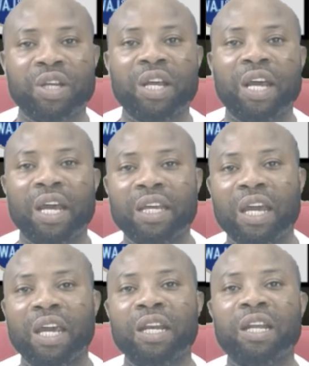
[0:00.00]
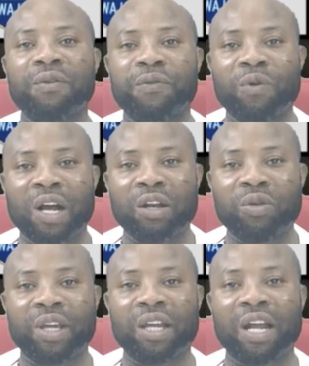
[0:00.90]
Again, if you are
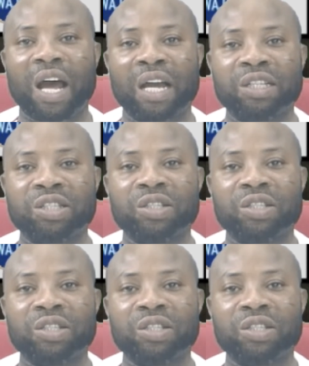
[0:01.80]
looking at